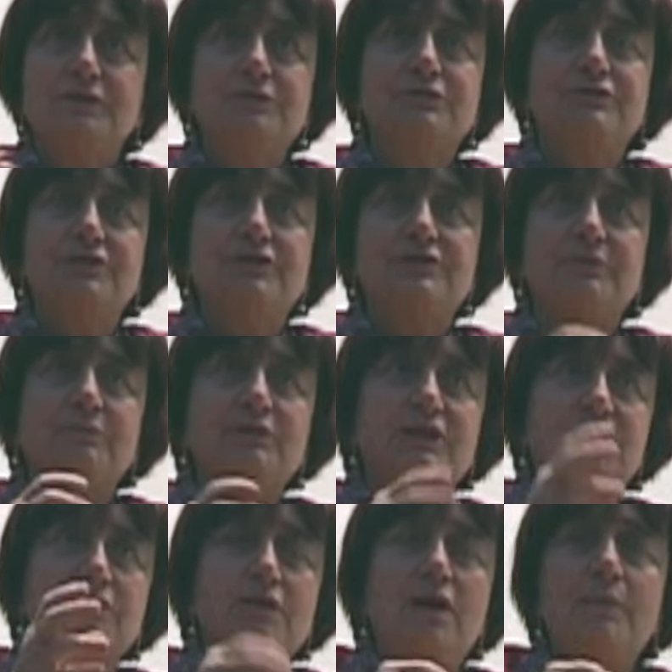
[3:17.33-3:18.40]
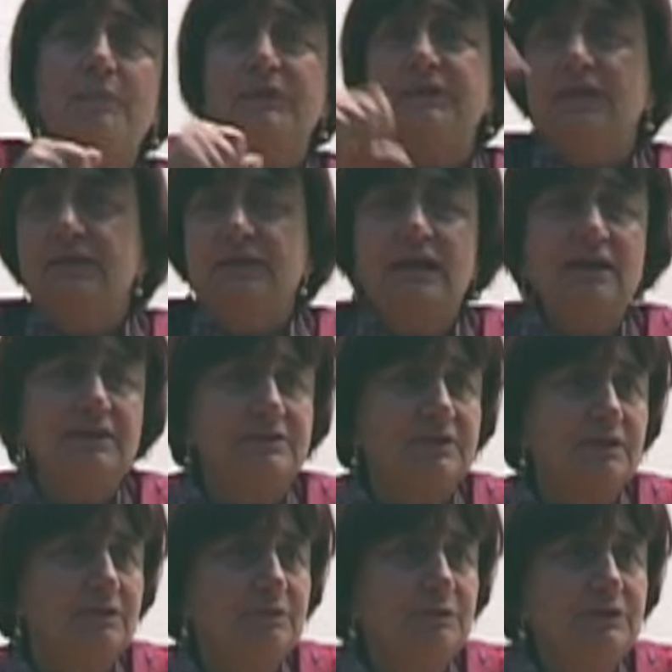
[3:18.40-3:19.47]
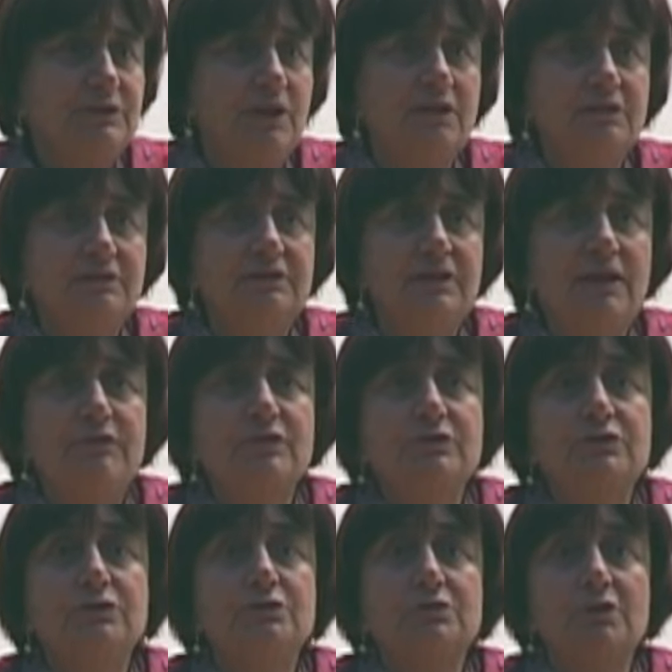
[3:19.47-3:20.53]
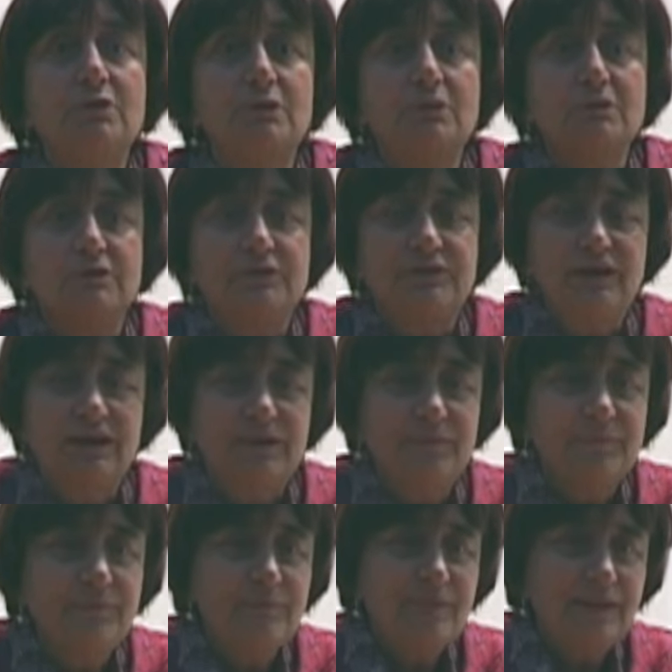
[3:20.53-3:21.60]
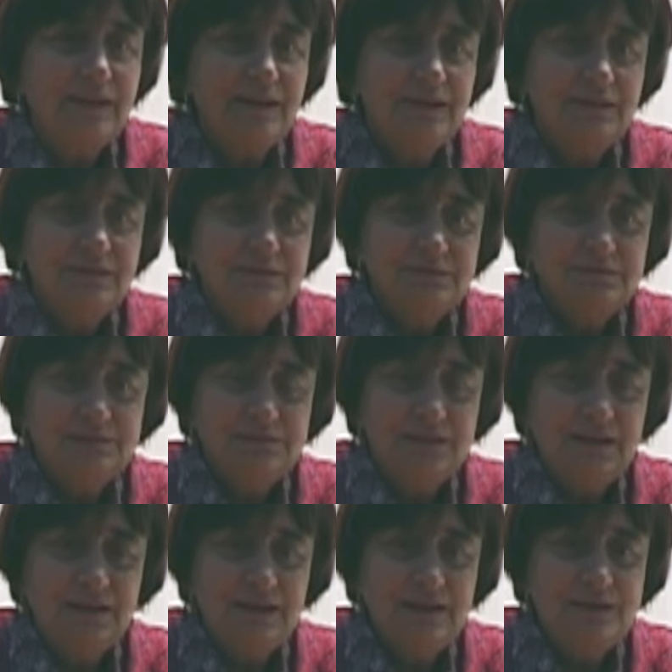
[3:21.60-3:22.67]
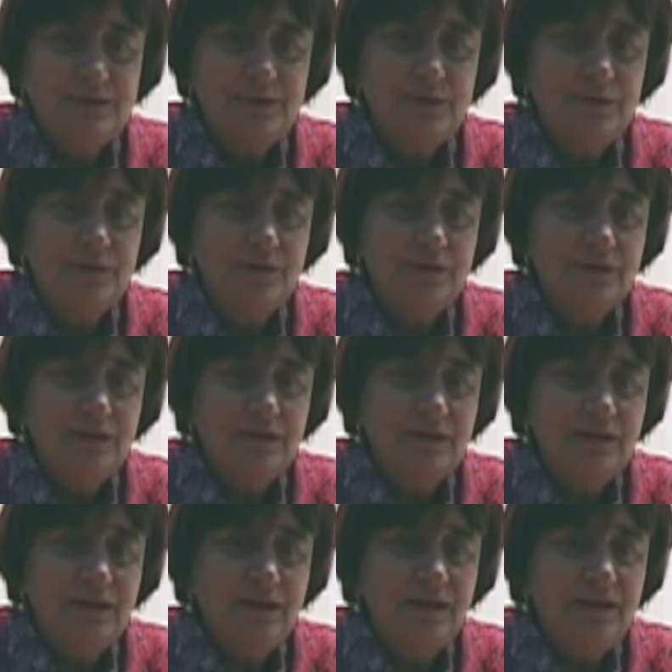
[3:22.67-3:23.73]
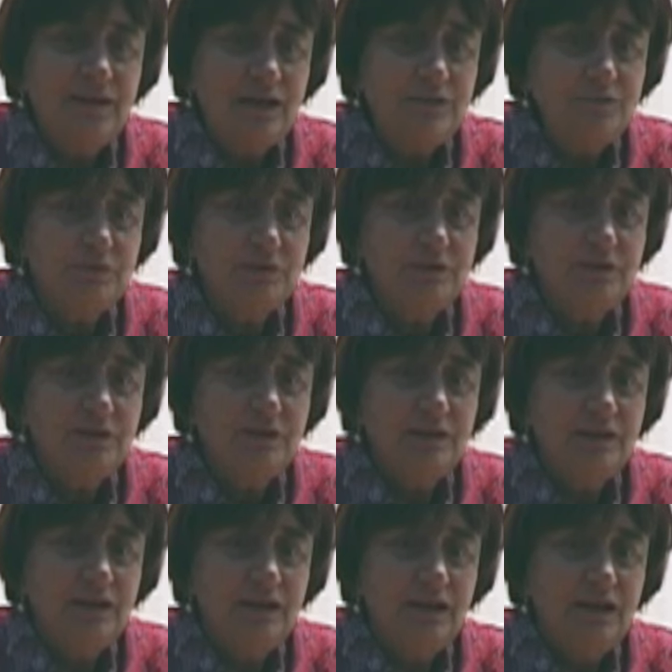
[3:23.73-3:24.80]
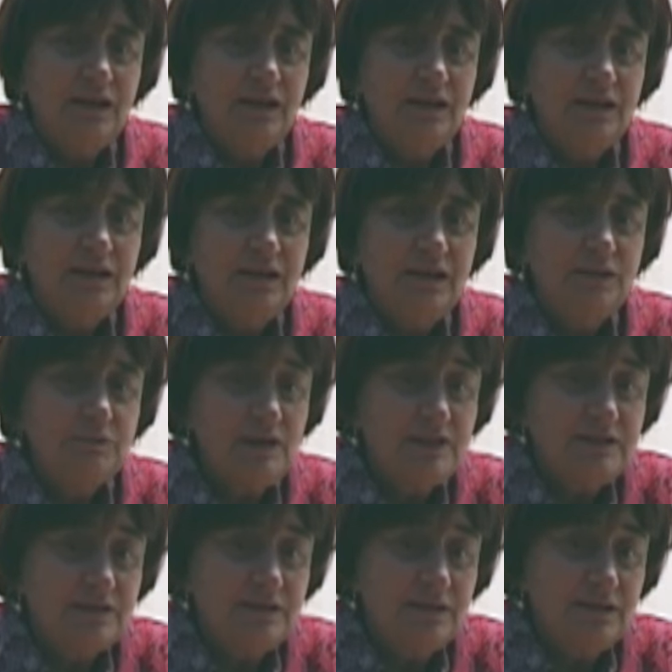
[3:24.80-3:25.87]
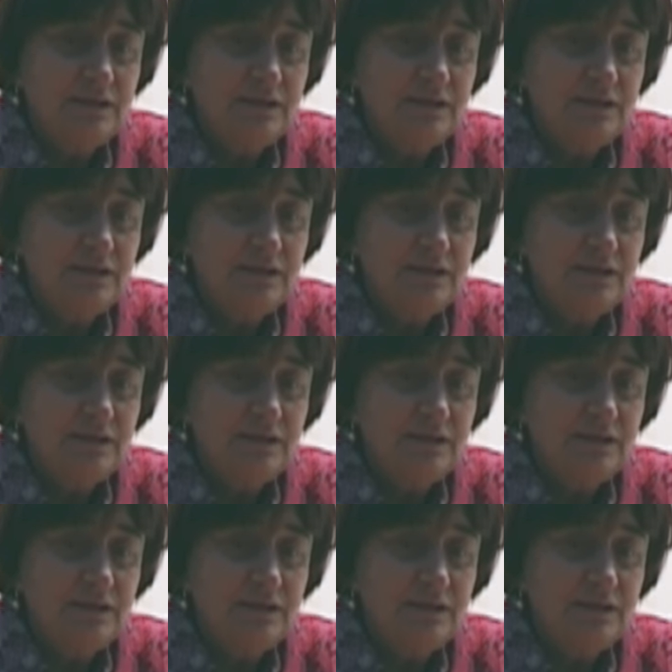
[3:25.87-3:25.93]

You see somebody go up and then enter. We don't never do the whole thing. So in that one, it was,